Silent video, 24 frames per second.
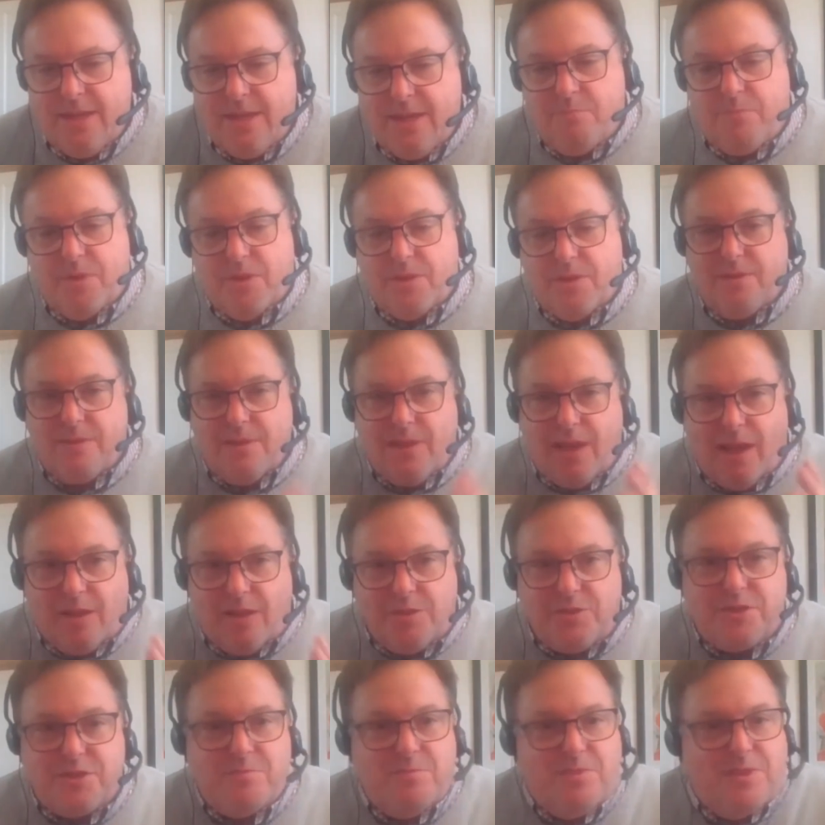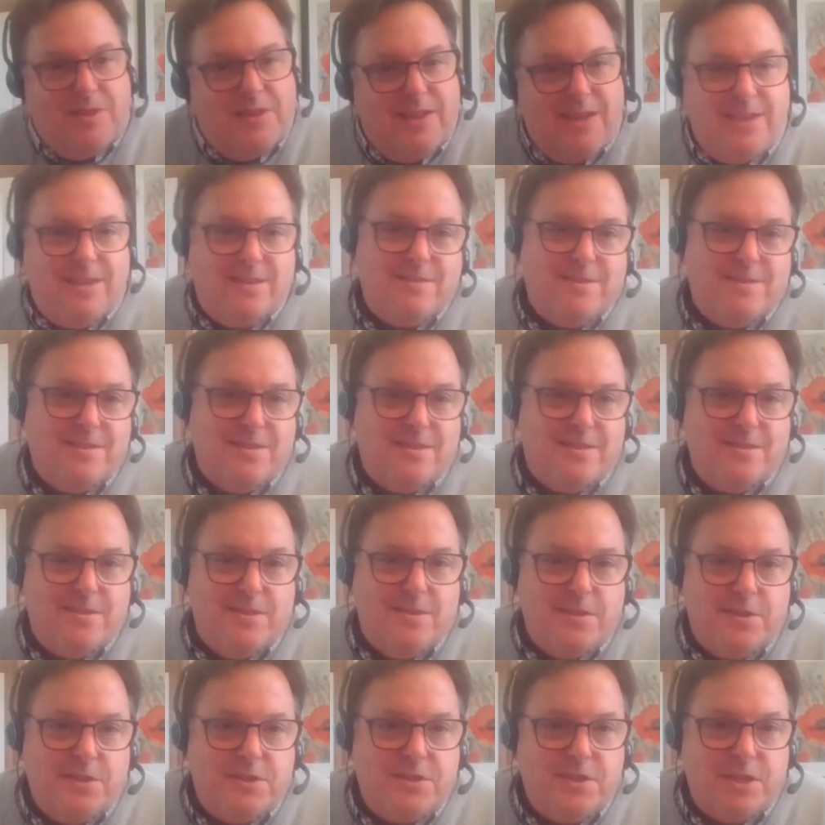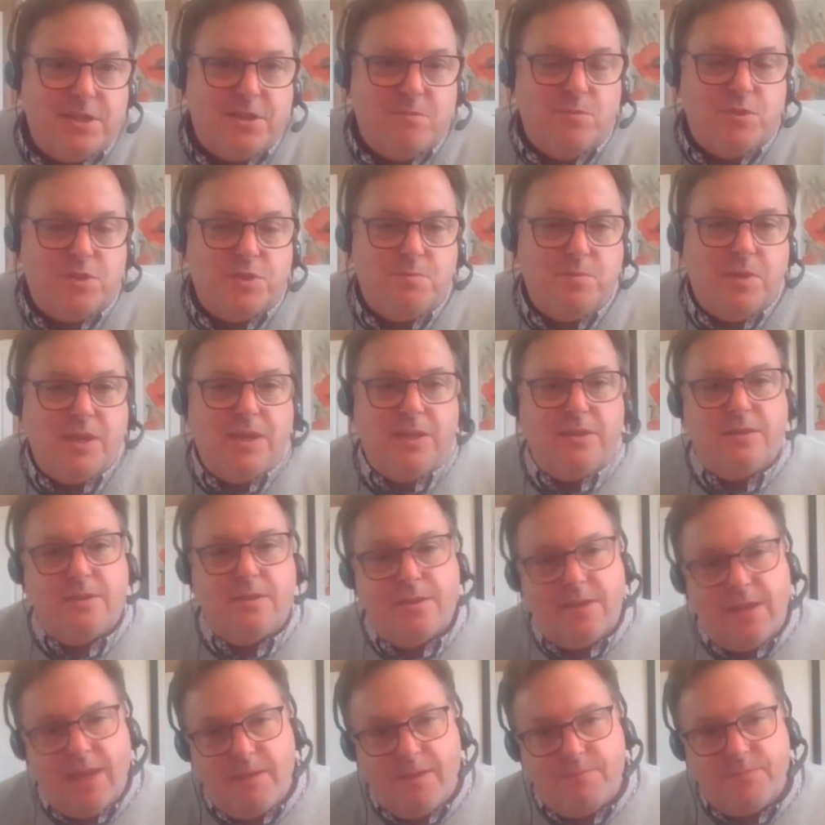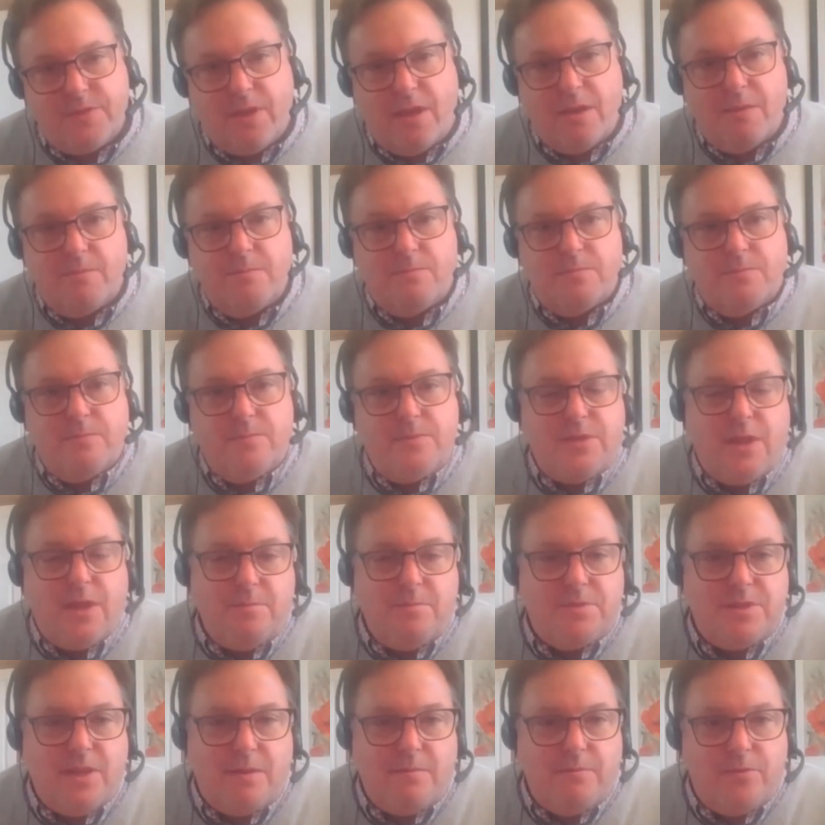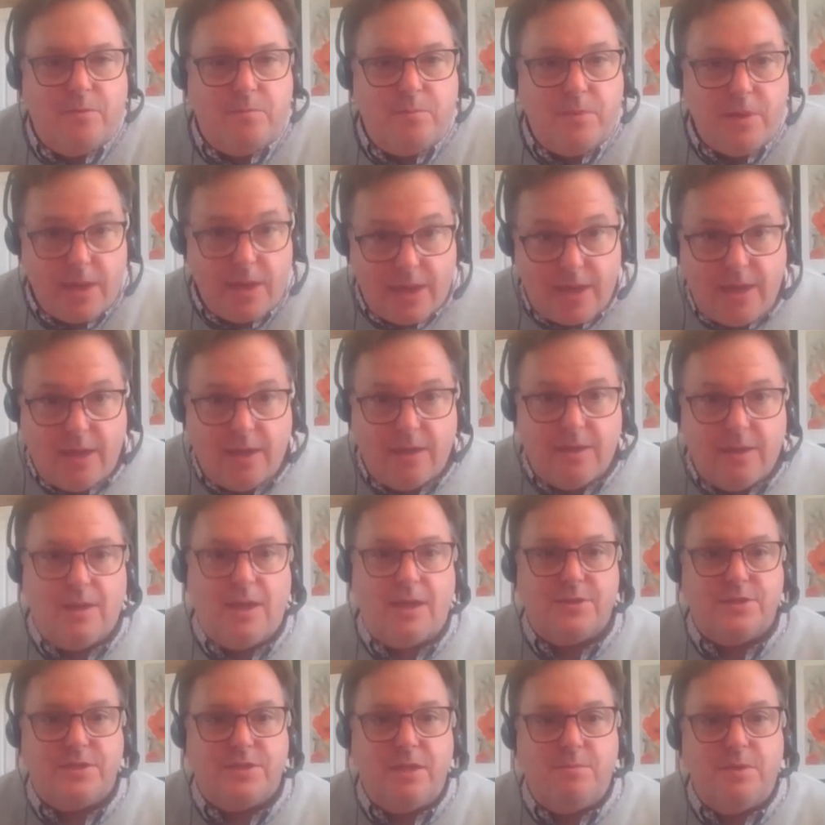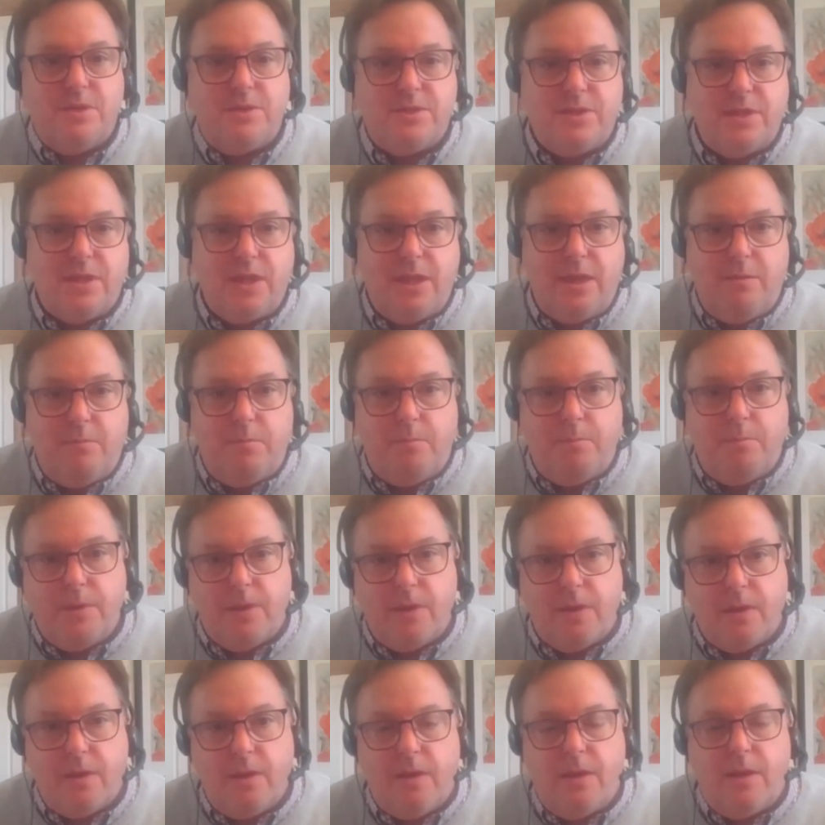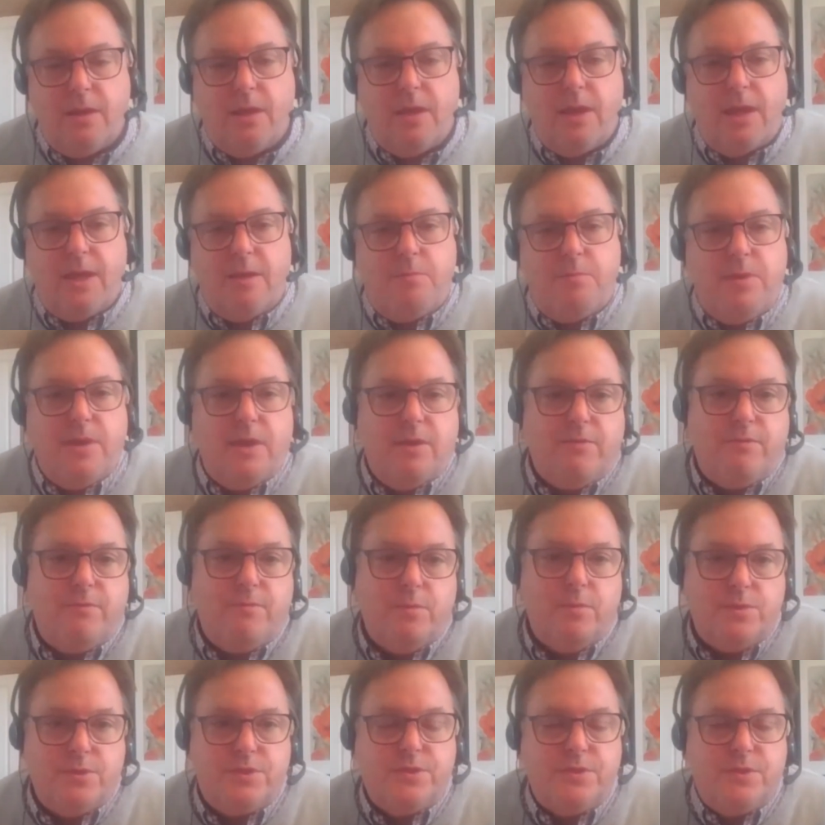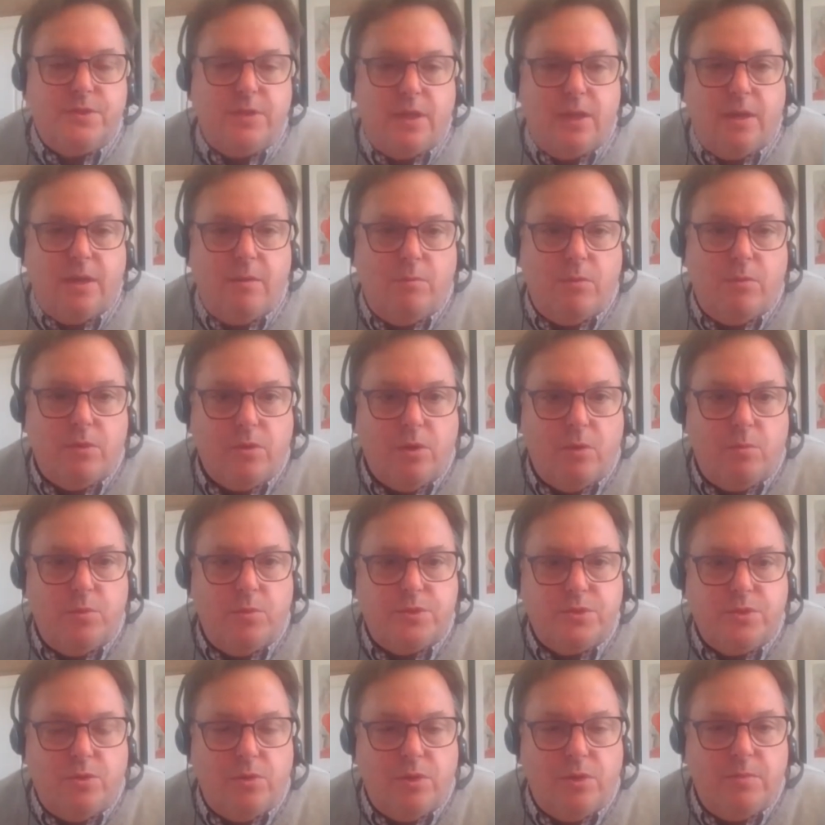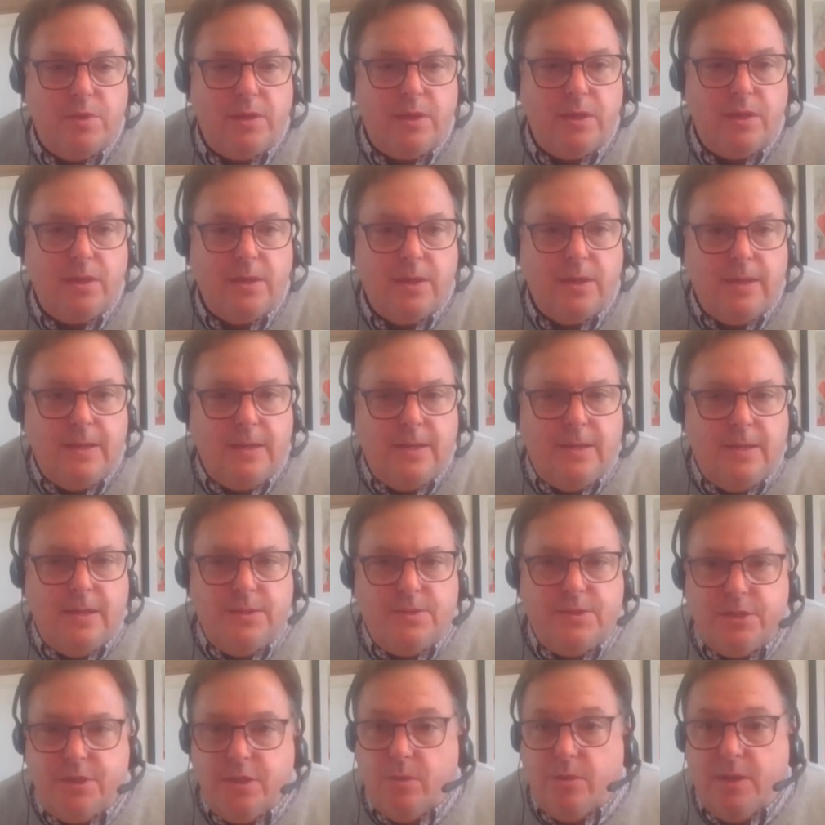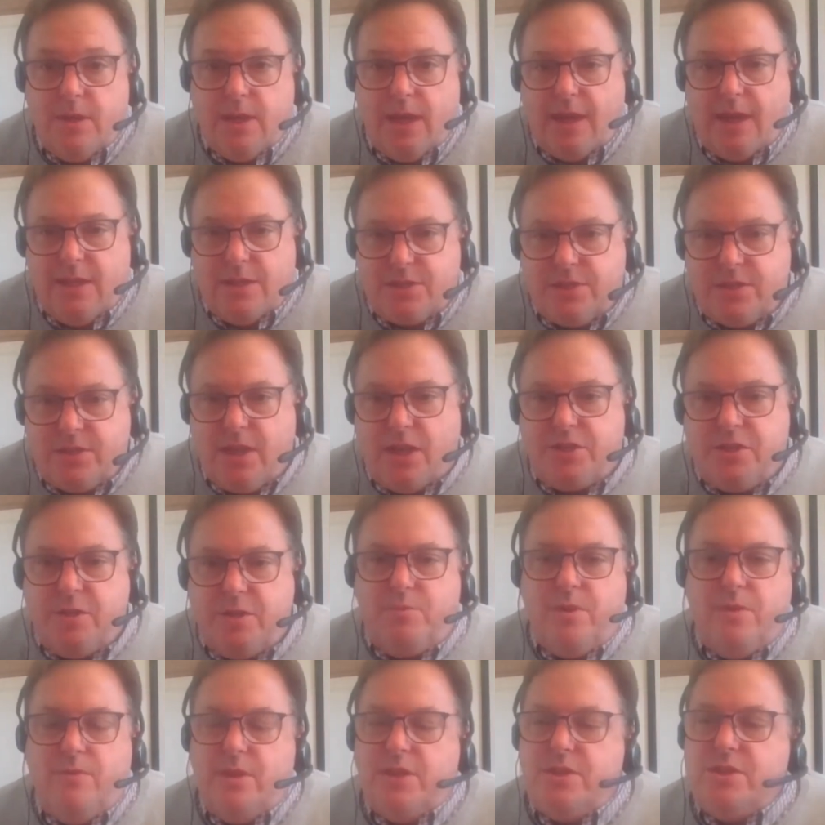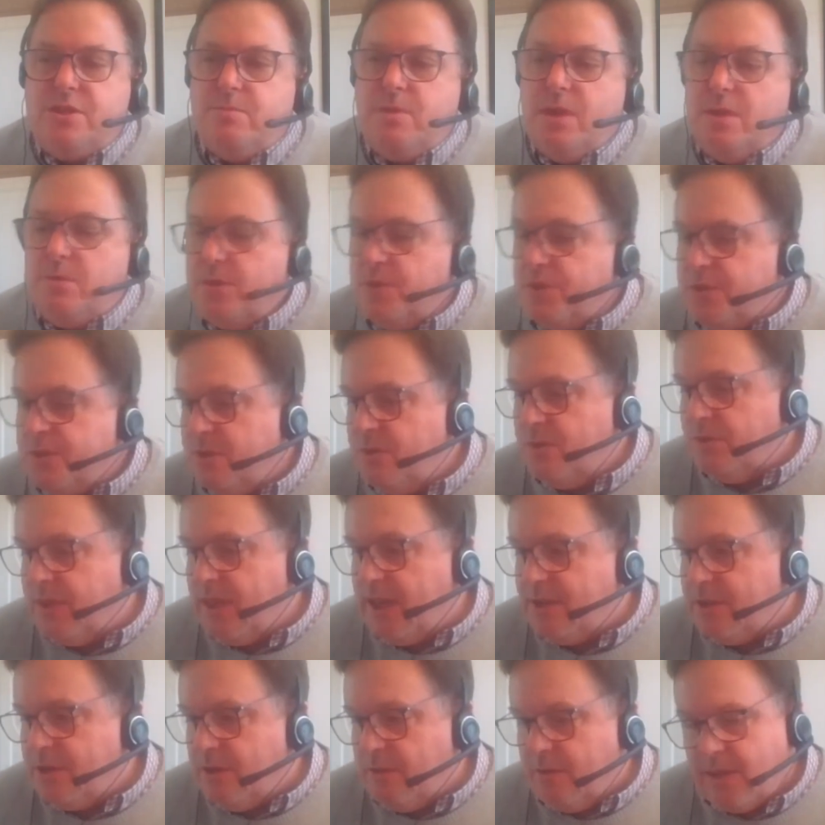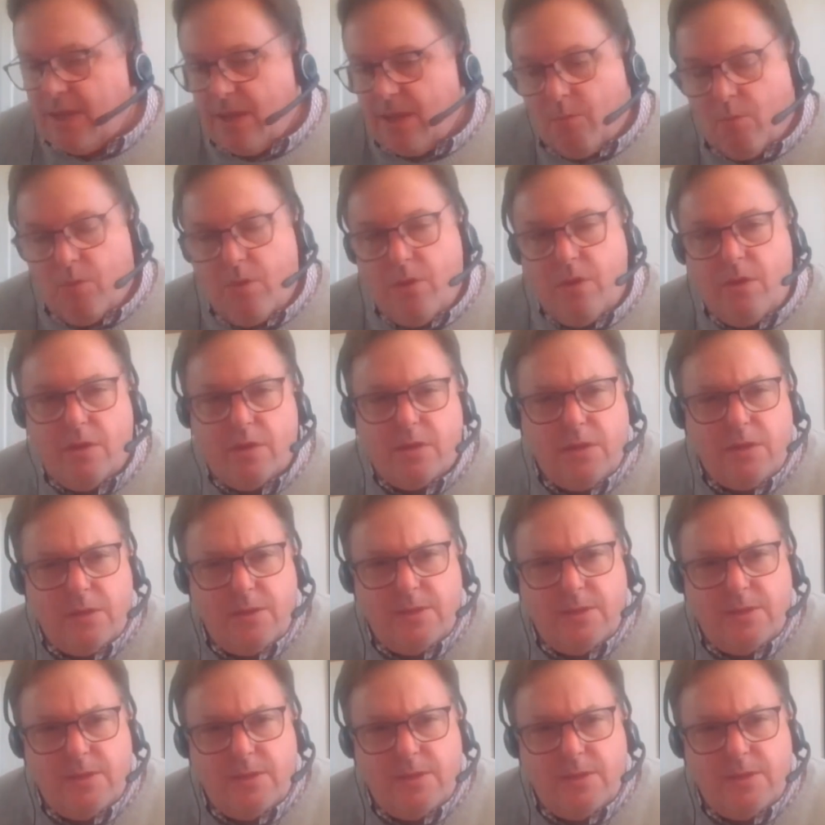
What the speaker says: But ultimately the decision was made that, yep, time's up for me at CBC, but APF was what God was calling me to do. And it's such a privilege to be able to do that work.